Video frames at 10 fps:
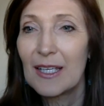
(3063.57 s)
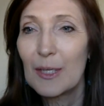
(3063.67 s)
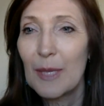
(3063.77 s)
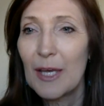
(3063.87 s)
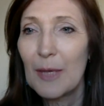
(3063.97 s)

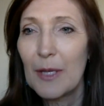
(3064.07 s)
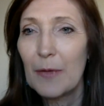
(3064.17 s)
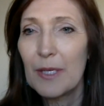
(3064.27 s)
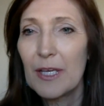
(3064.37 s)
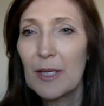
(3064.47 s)
How
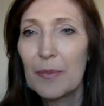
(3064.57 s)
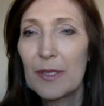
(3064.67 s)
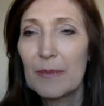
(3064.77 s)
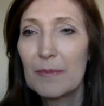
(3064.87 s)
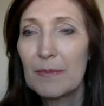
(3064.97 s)
might we help
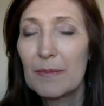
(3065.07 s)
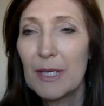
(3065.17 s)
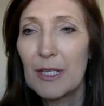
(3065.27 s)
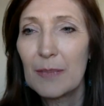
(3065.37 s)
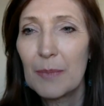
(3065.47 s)
the
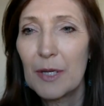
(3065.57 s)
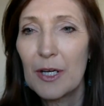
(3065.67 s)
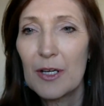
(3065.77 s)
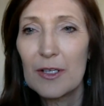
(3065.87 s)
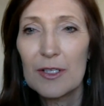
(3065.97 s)
male
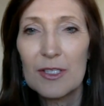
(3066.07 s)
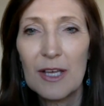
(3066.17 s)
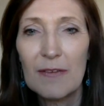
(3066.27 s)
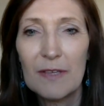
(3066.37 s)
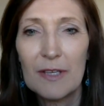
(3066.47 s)
partner
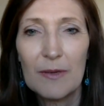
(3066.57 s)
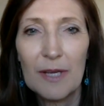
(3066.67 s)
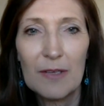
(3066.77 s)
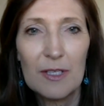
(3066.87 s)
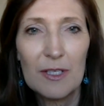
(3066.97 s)
soften
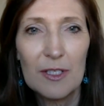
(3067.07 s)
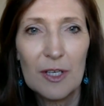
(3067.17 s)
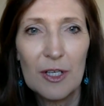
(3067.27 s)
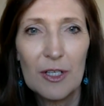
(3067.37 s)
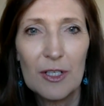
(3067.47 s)
around his
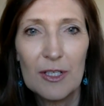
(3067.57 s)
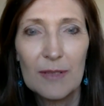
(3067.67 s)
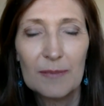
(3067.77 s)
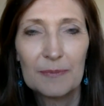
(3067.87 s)
hurt?